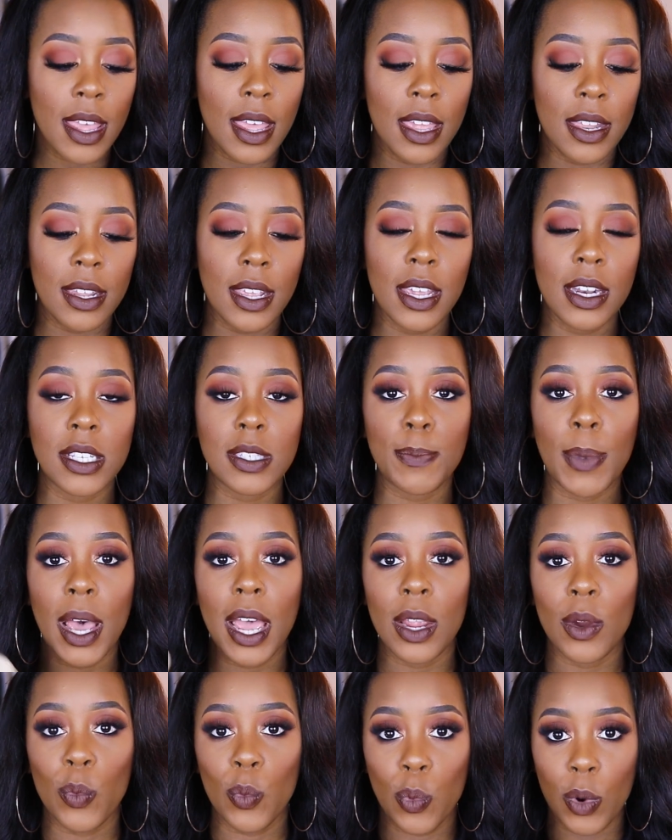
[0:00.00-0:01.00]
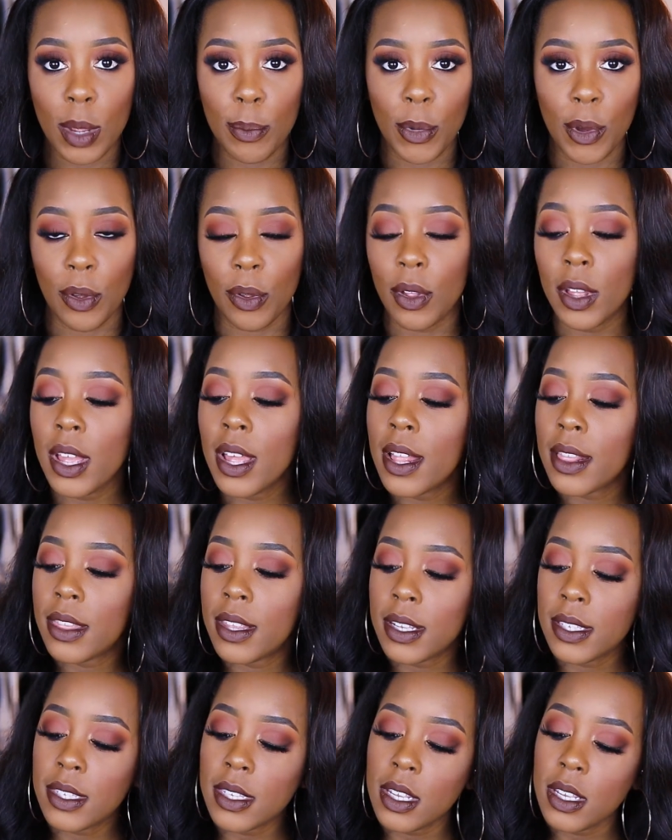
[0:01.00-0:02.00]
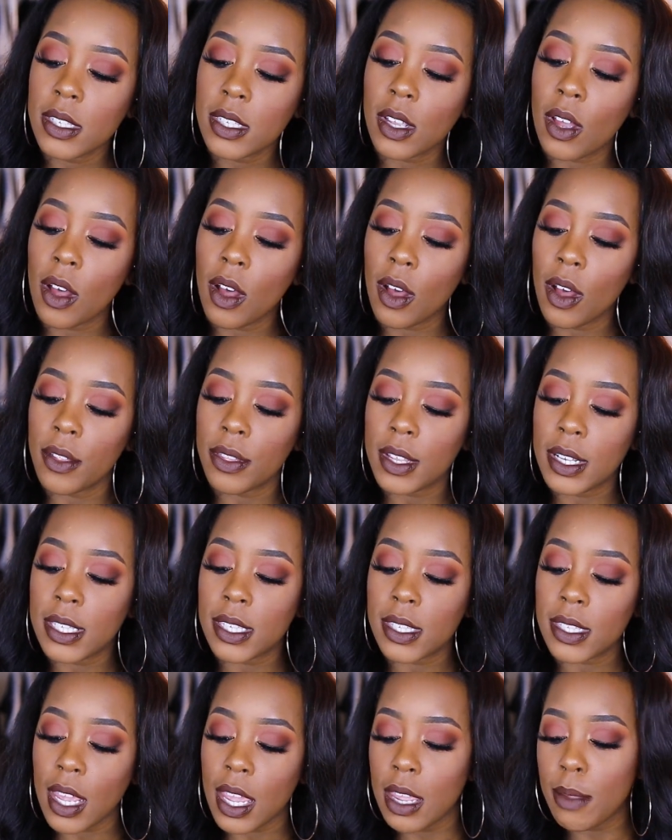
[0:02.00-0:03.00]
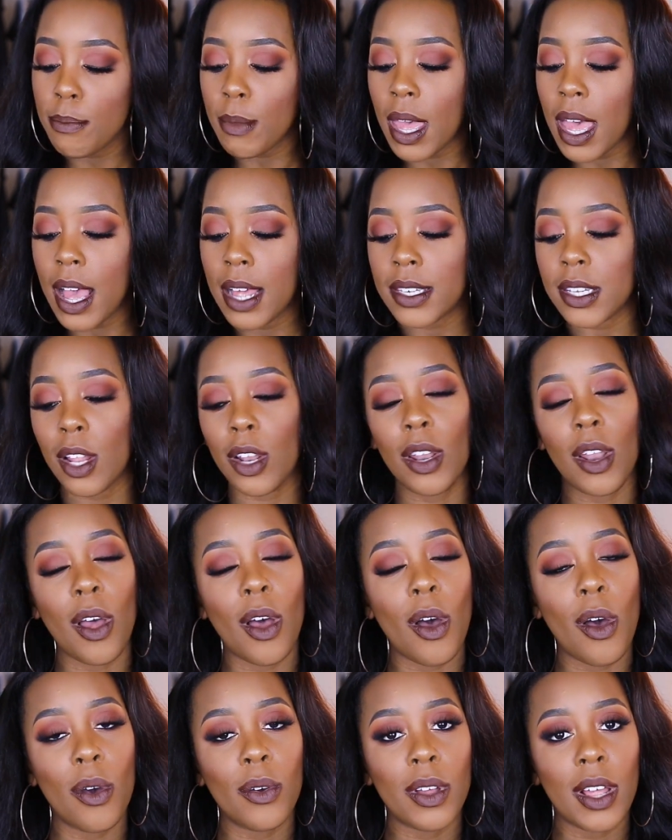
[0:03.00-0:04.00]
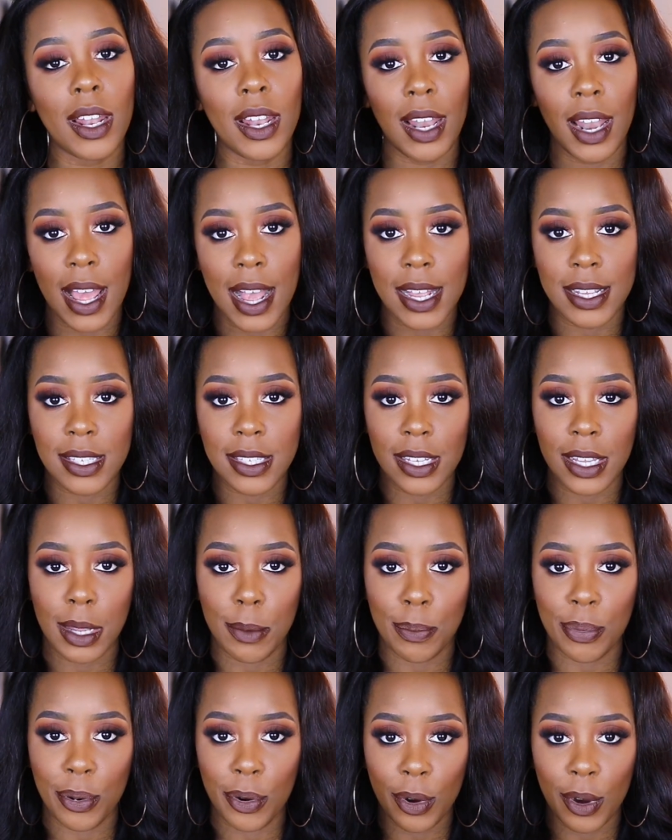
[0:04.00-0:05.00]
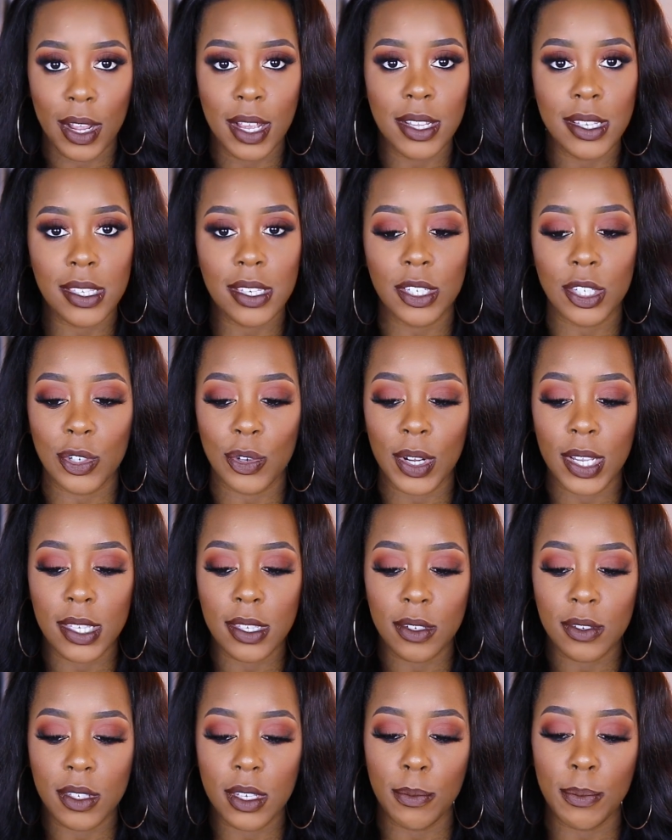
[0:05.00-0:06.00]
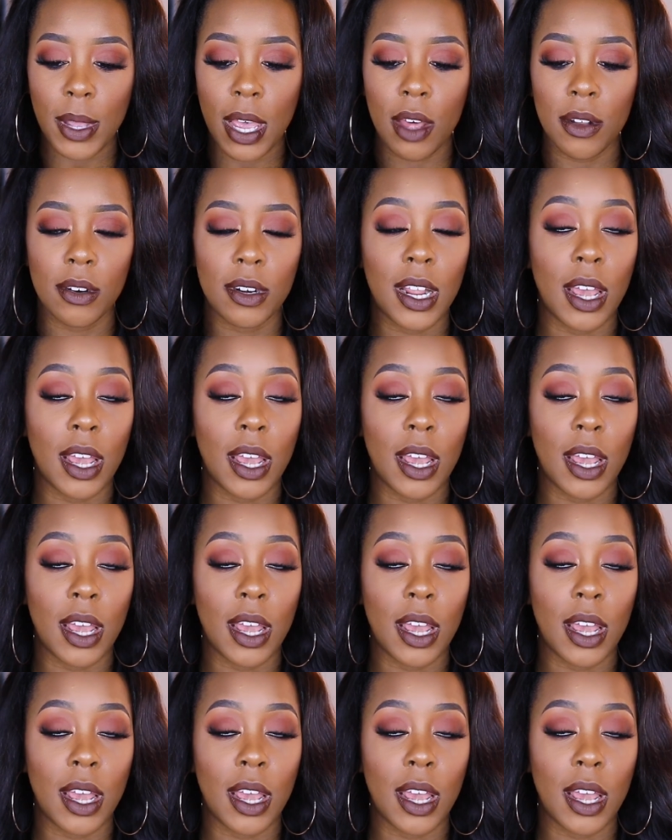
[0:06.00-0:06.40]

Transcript: and it is by Rimmel. This is called the Stay Matte Long Lasting Pressed Translucent Powder.